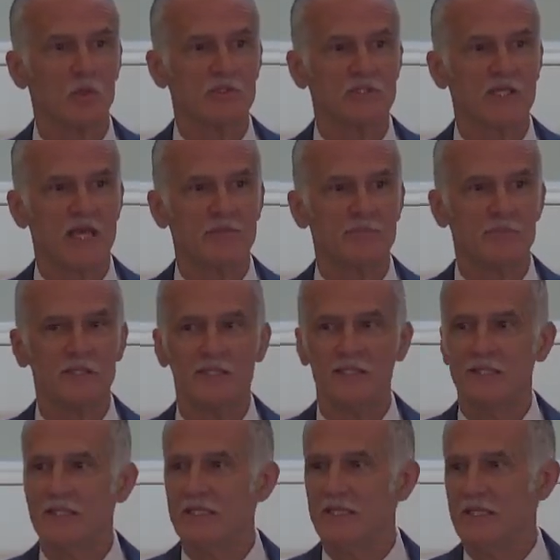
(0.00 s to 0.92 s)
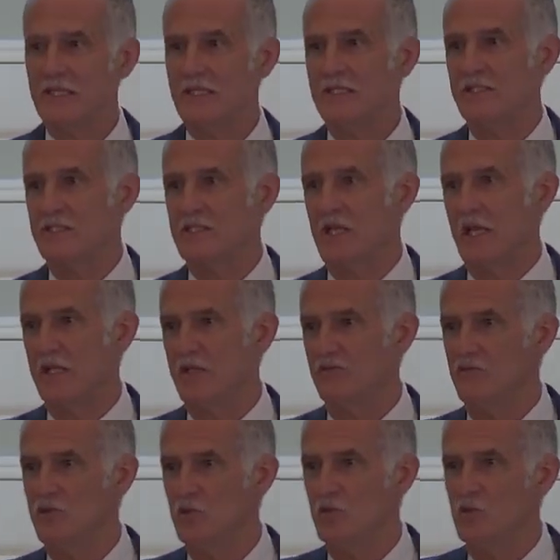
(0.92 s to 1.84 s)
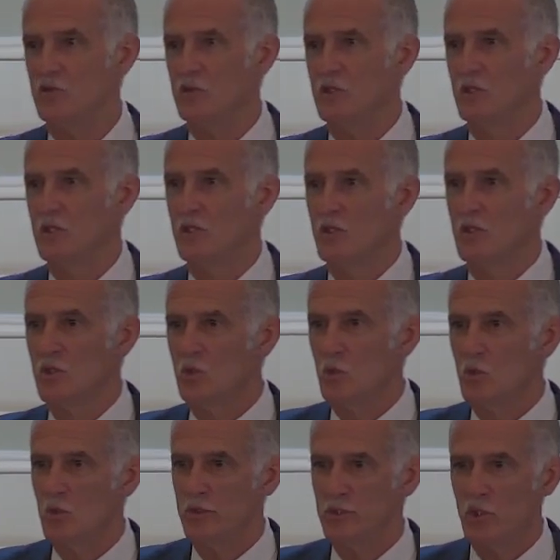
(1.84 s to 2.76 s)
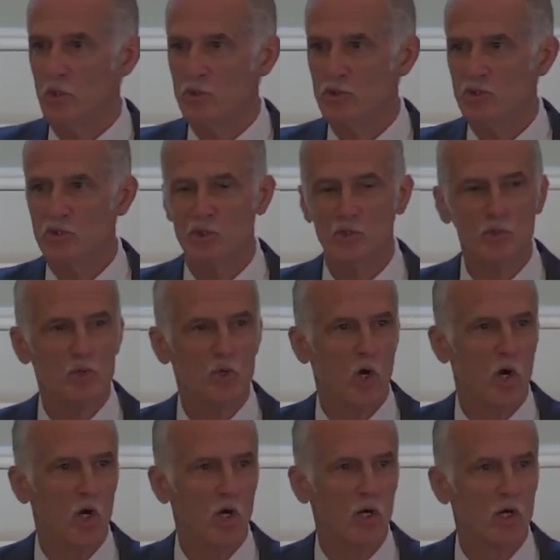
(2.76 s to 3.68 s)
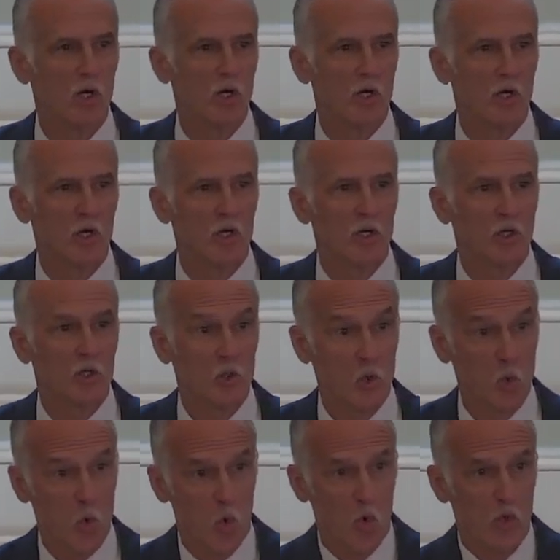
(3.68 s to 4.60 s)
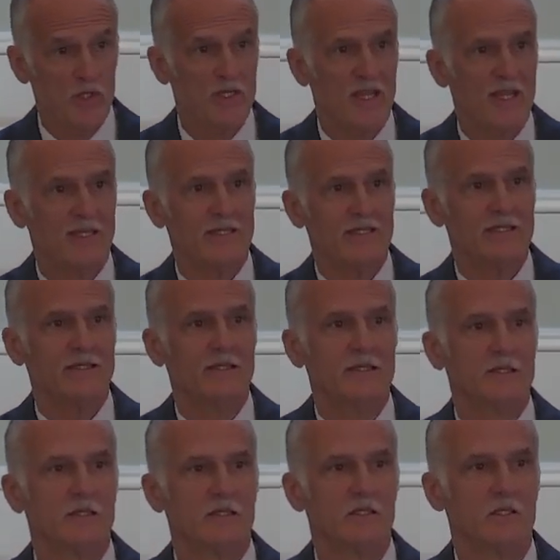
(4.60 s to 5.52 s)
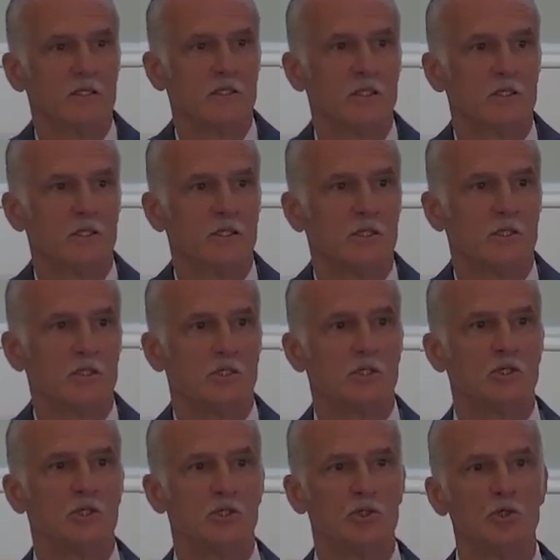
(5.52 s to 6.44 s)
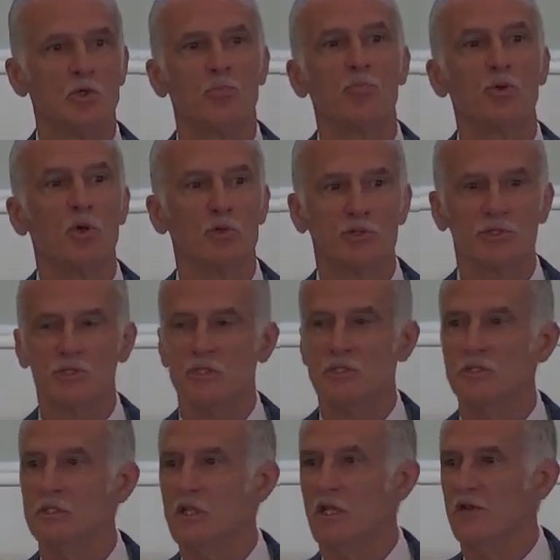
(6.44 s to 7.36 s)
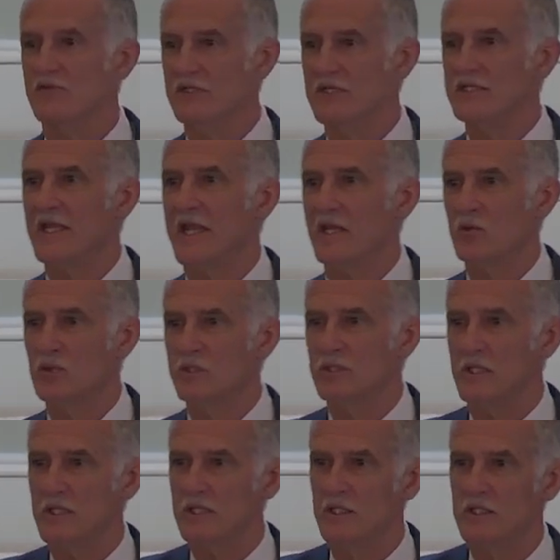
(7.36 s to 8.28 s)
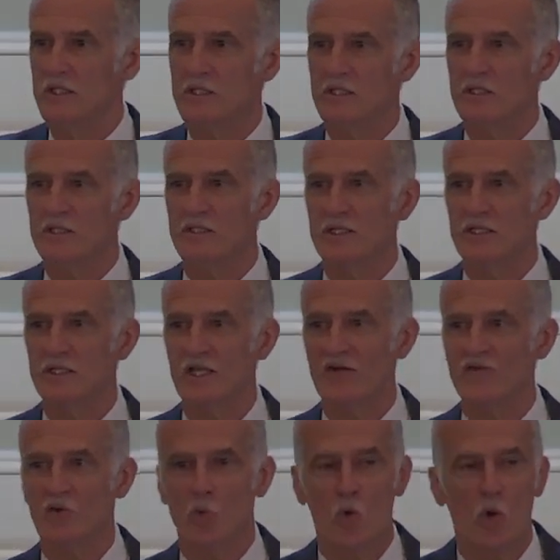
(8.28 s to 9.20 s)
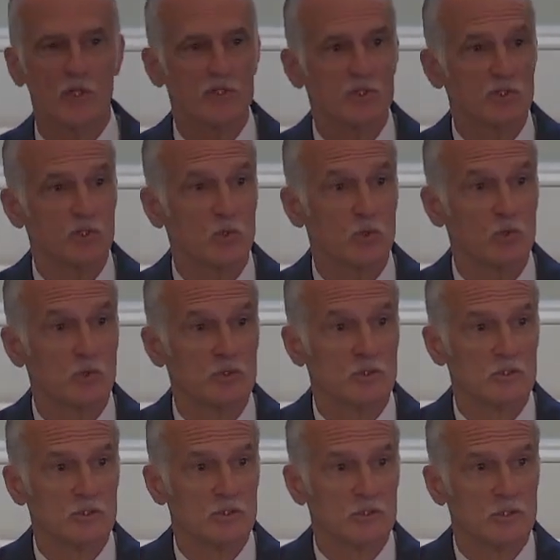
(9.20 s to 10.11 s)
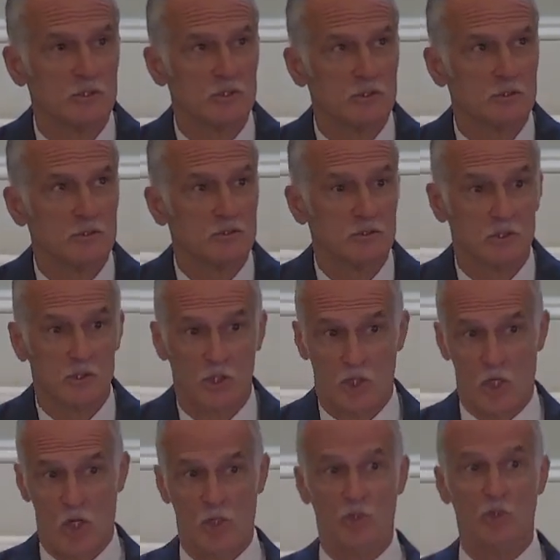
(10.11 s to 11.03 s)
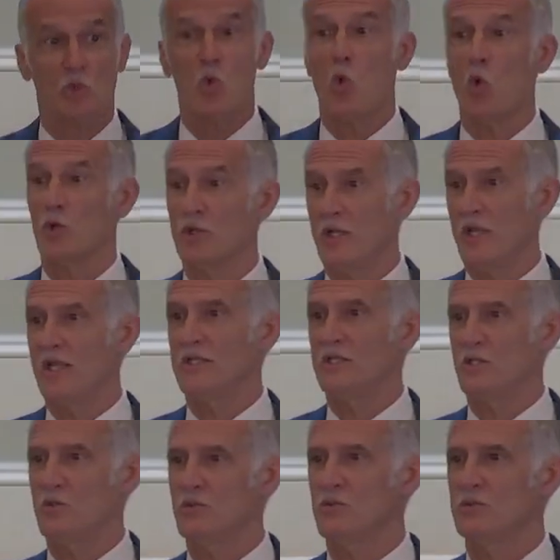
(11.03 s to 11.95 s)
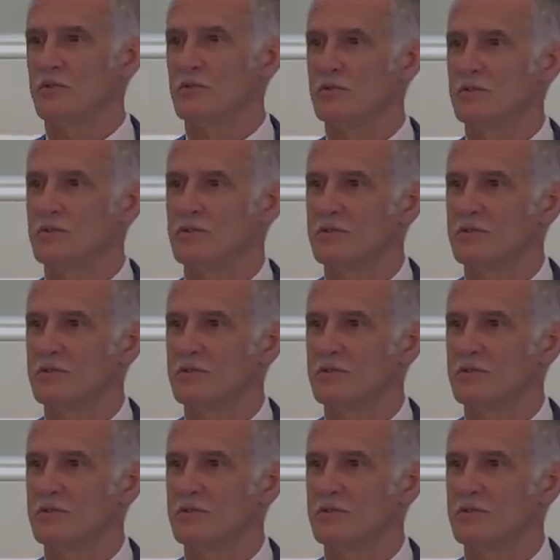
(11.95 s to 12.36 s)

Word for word: and what's happening inside of you. When those two are coordinated, you're a person of integrity. The devil wants to uncoordinate you.